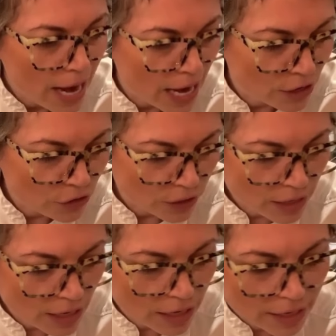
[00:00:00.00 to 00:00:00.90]
And the
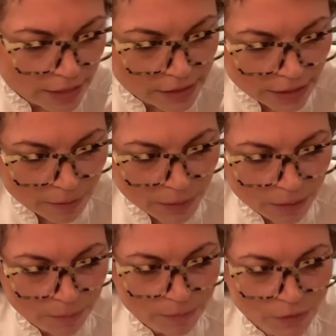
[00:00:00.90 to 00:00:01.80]
key is, and a
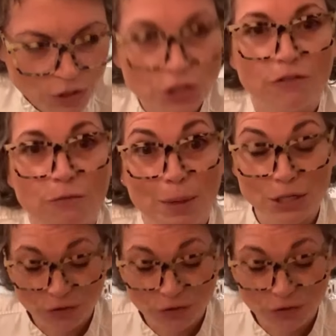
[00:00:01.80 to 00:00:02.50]
big chef pinch of